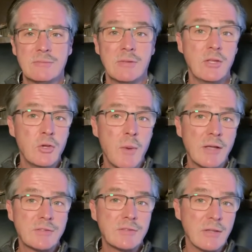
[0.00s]
the
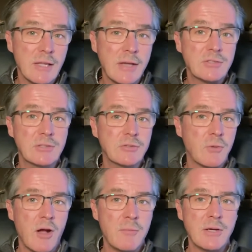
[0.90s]
US election
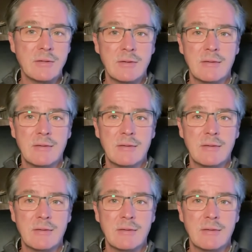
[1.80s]
drama,